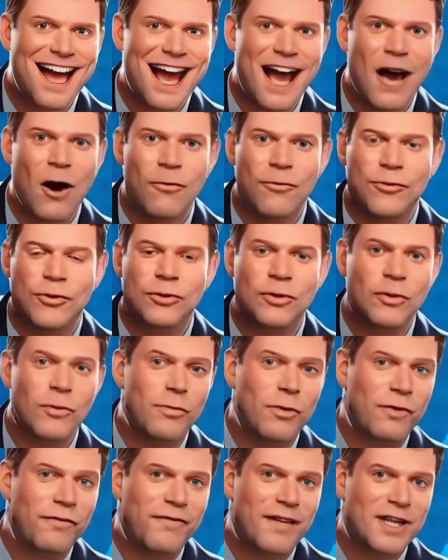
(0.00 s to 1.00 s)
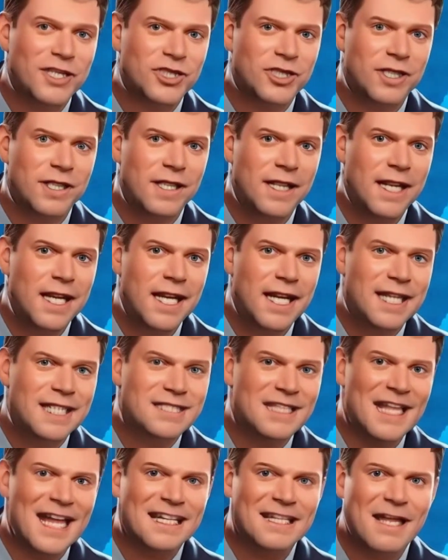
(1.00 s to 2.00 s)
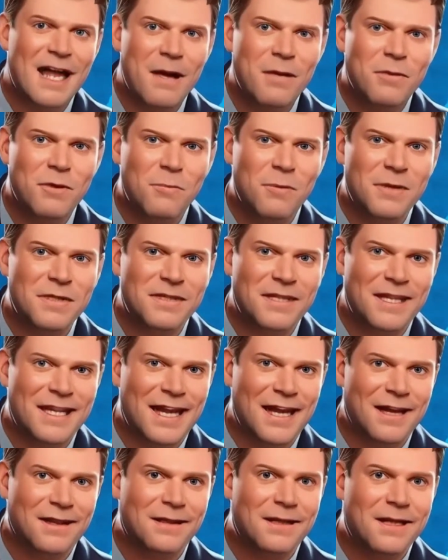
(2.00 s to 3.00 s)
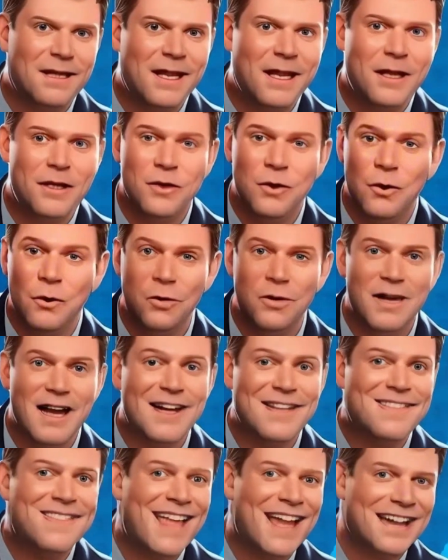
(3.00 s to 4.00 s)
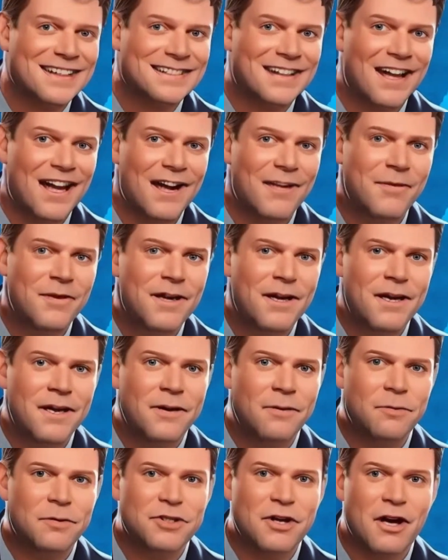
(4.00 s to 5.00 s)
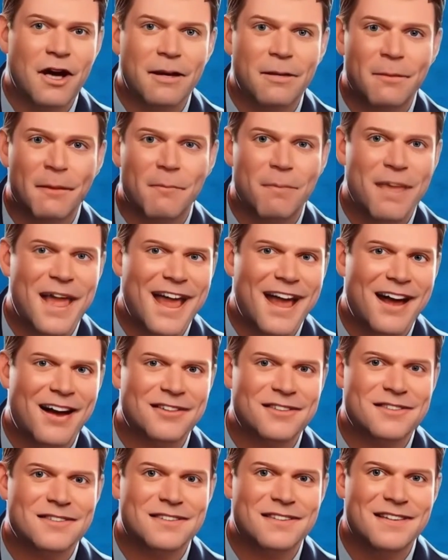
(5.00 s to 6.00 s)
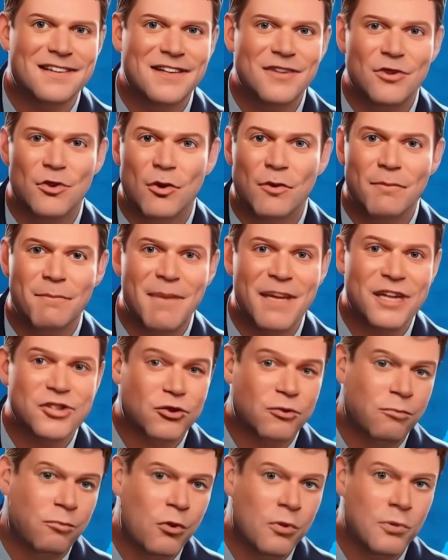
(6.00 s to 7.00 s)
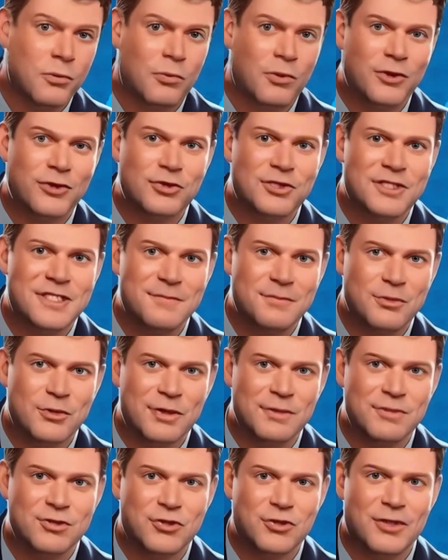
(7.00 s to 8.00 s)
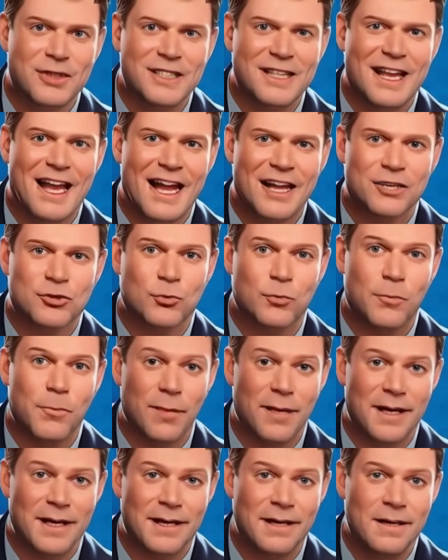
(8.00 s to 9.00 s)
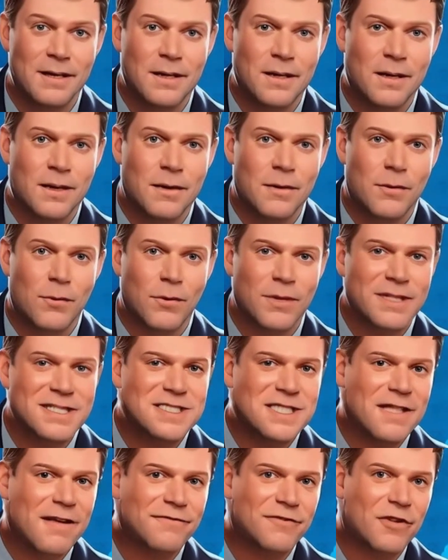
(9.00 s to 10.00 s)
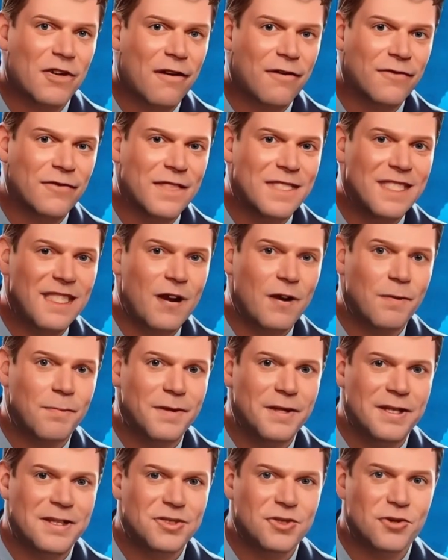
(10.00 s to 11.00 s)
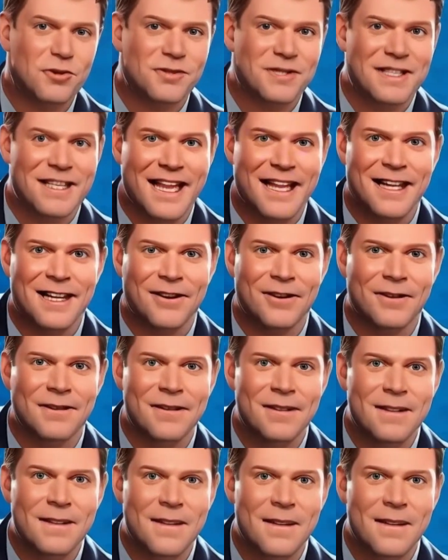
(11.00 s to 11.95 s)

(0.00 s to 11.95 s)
Now, for a little motivation, it's that time of the month again. And no, not that time. We're talking about payouts. You know, the magical moment where your sim dreams turn into actual money, or at least enough to cover the therapy it took to get here.